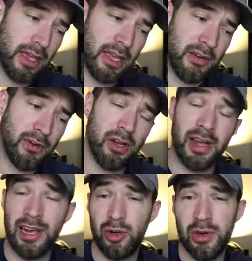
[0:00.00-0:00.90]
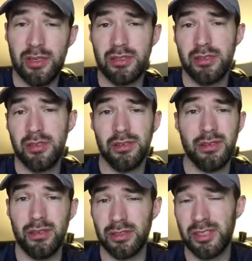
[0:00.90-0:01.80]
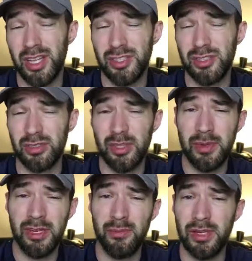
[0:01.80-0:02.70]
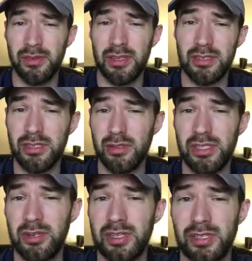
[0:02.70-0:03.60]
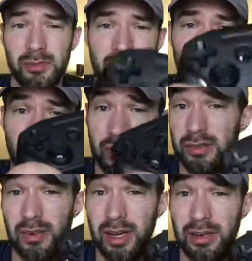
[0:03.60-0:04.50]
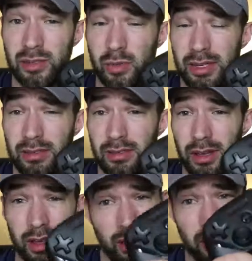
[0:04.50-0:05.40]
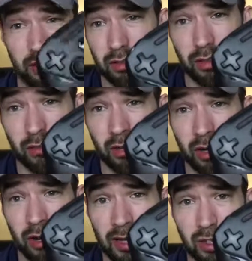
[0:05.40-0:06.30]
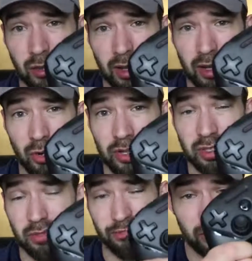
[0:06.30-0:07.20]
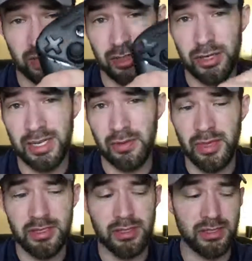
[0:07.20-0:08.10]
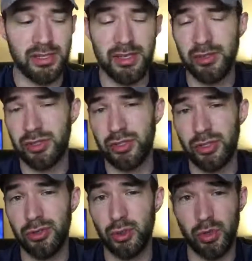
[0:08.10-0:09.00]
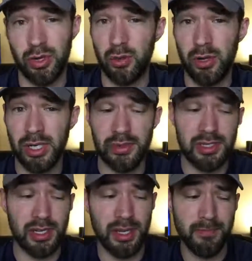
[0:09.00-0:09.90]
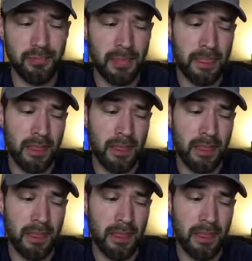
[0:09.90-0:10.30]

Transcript: And if you're on iOS, your selections are limited, but the Steelseries Nimbus works fine as well. So if you're on iOS, consider getting this because the other controllers will not work at this time.